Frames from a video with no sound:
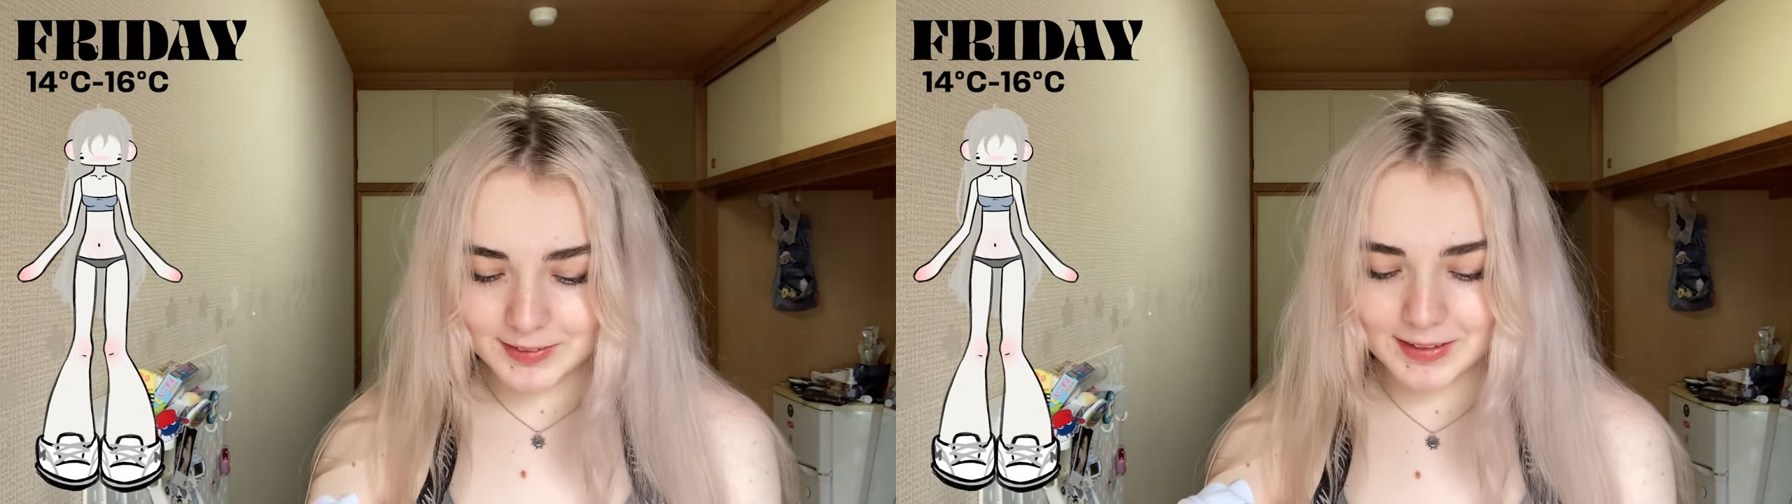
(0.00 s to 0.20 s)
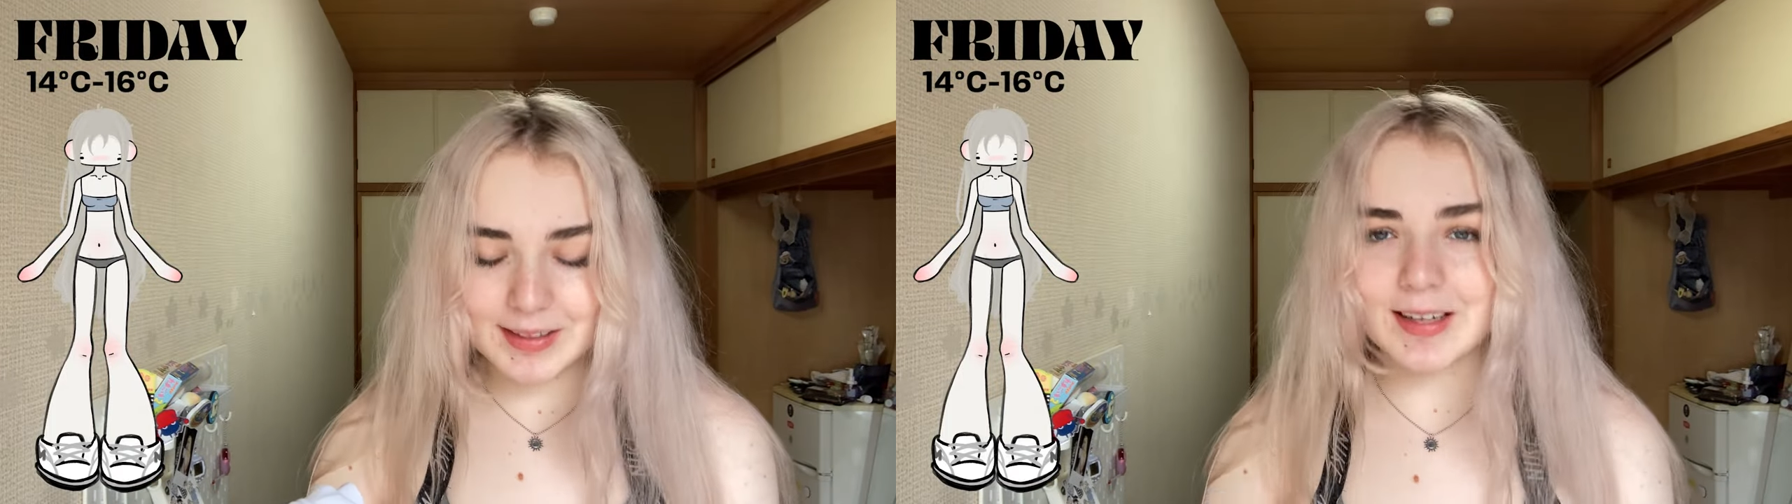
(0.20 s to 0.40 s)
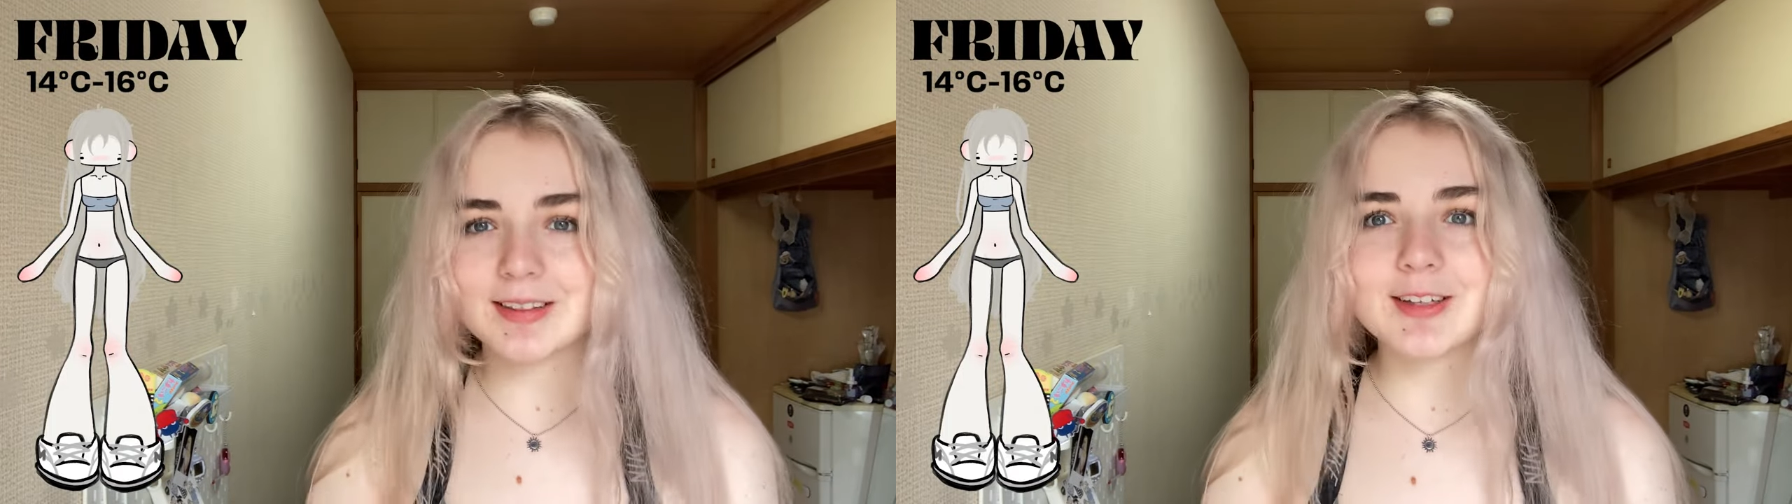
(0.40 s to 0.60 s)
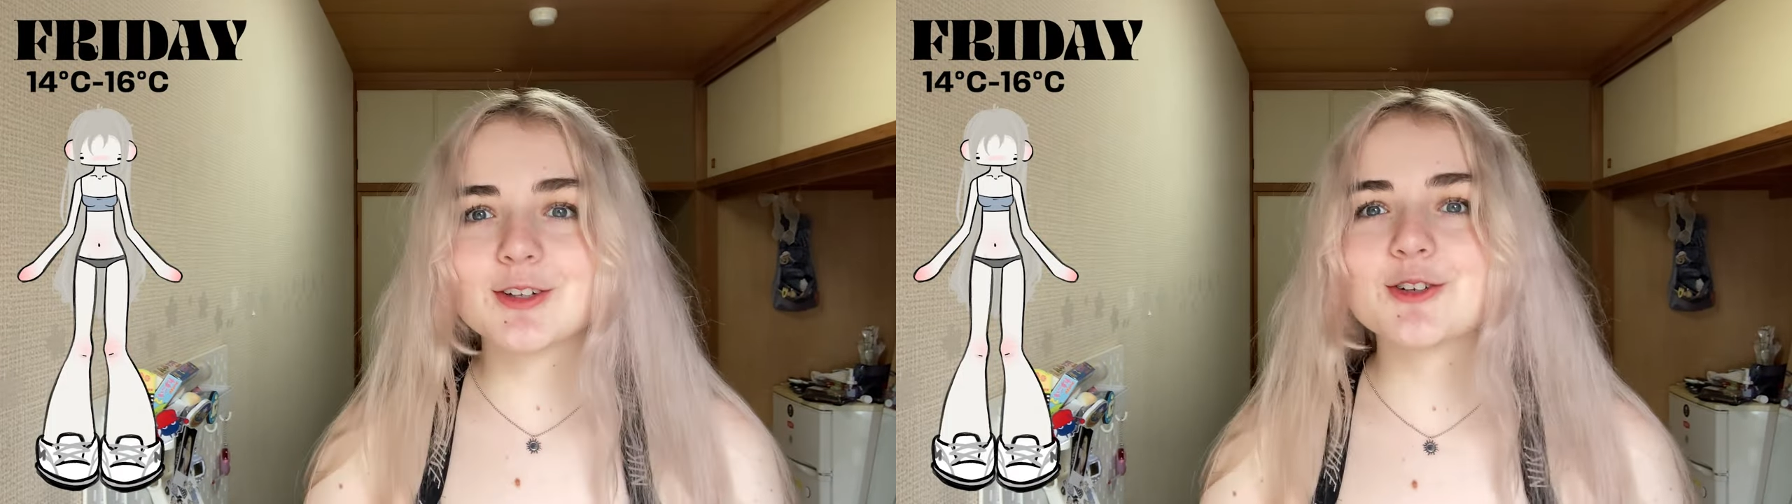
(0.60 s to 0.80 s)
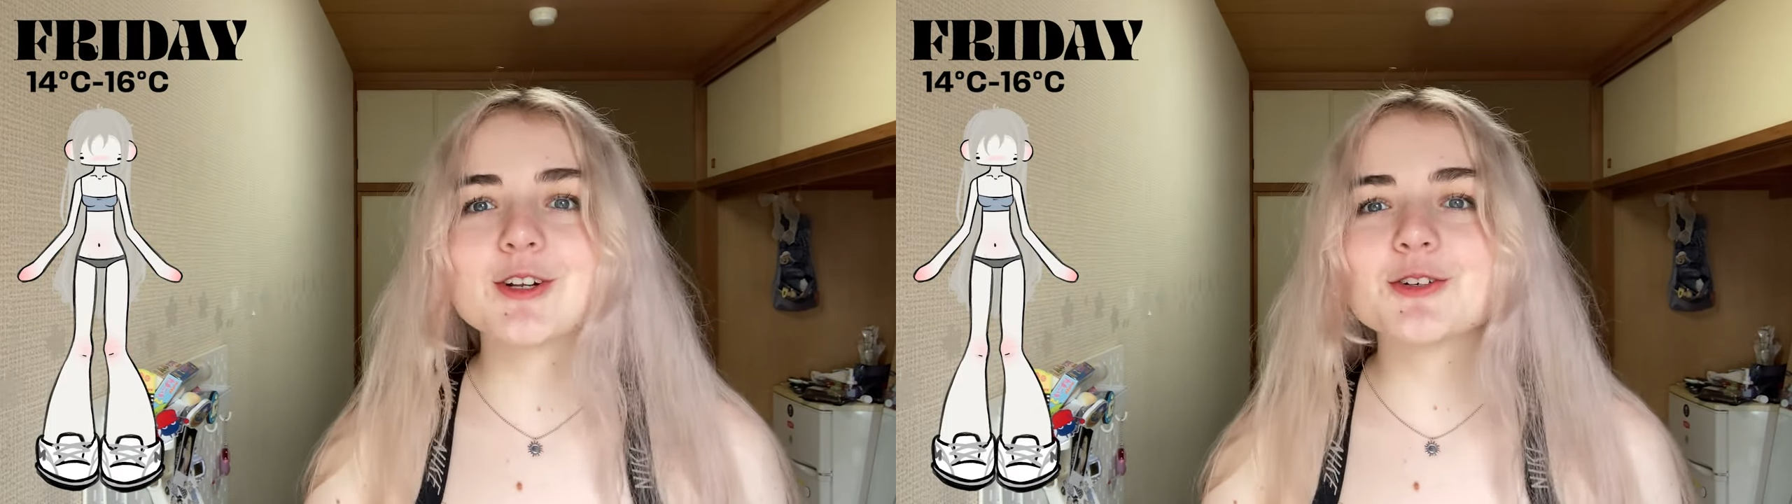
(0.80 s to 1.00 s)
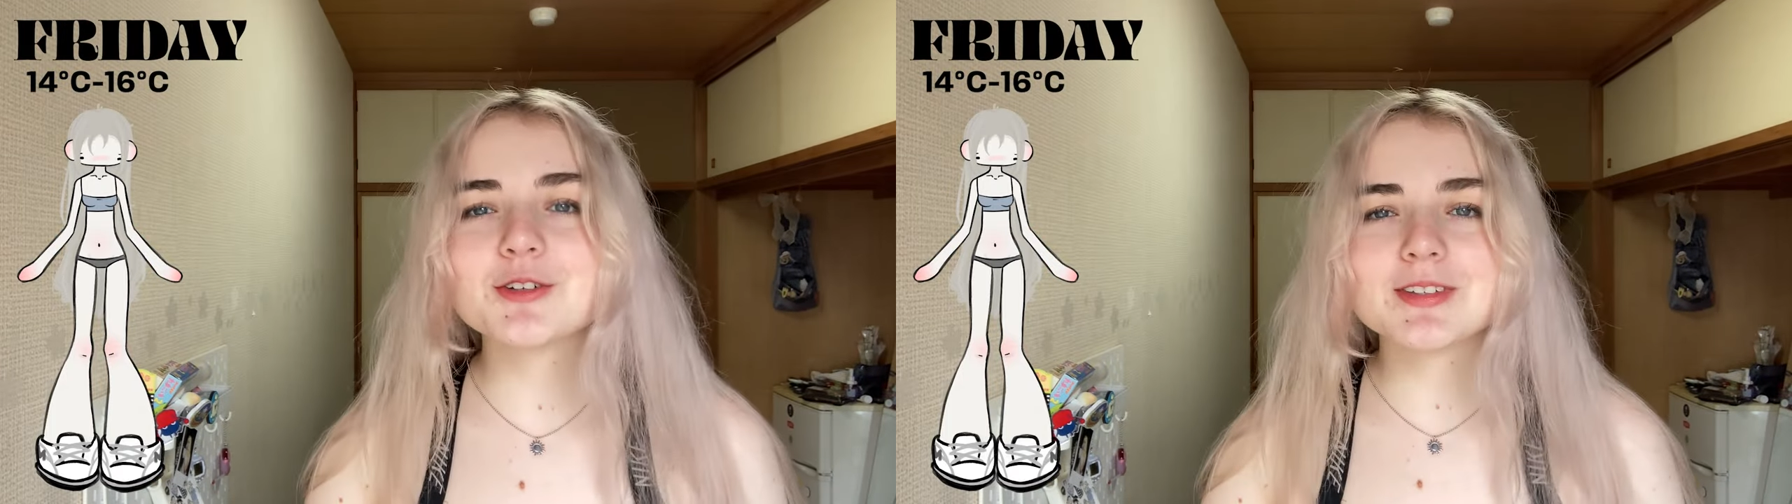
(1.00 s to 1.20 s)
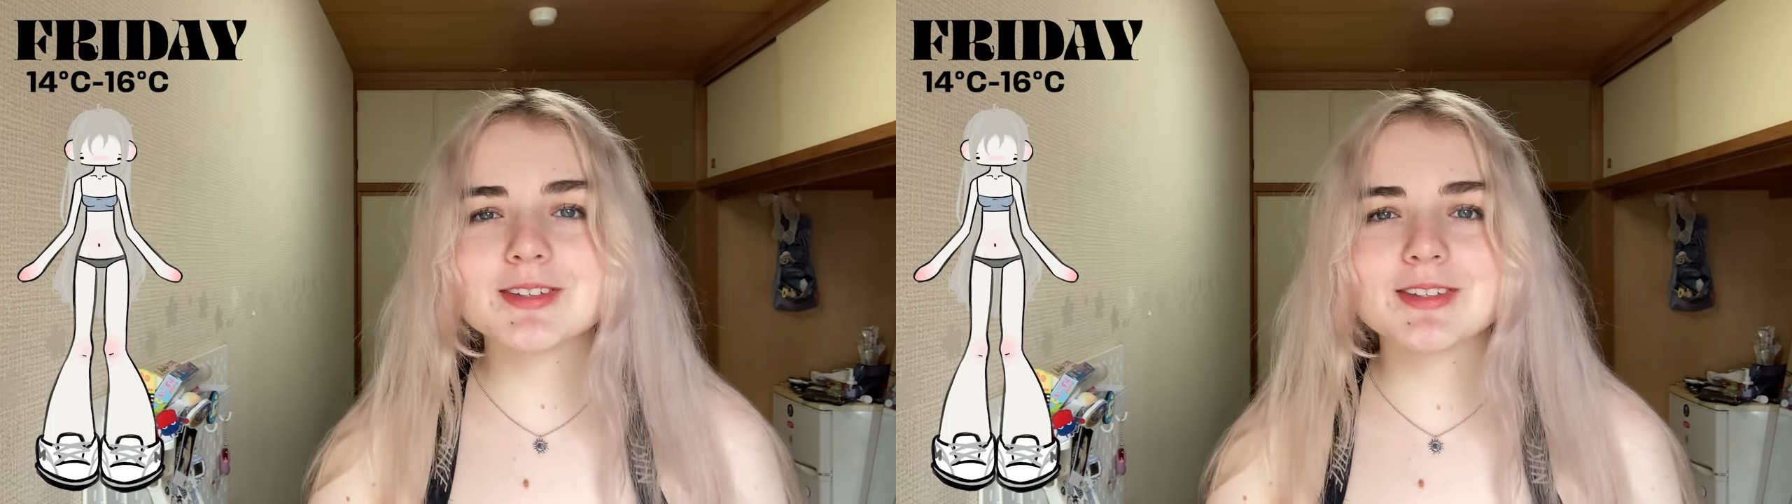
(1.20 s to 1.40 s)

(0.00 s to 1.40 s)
in like the children's